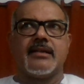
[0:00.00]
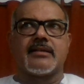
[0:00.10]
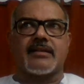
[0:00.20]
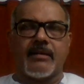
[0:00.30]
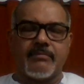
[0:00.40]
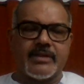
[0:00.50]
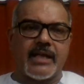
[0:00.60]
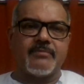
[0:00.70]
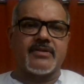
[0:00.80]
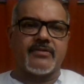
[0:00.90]

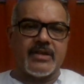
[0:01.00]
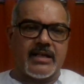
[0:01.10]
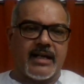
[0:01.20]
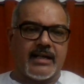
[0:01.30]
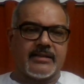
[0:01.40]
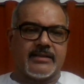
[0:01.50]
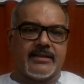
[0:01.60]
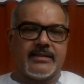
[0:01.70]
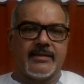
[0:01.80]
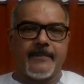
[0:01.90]
sometimes
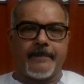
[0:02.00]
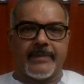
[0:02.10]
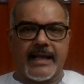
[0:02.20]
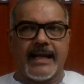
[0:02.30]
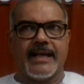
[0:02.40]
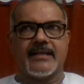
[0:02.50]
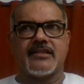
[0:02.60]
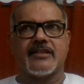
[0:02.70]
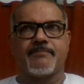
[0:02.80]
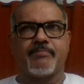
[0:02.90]
regarded
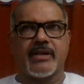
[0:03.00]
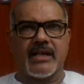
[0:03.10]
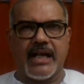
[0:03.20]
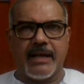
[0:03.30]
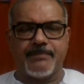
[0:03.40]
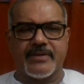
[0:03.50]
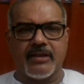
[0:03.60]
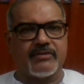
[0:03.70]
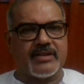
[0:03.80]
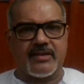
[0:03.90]
as perhaps,
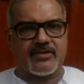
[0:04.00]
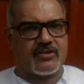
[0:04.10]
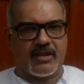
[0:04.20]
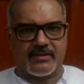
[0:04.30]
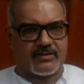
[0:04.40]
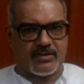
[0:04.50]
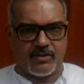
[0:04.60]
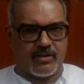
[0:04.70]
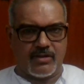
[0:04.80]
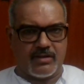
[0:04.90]
now this is just
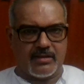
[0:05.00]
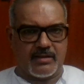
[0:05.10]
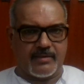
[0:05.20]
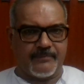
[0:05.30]
all,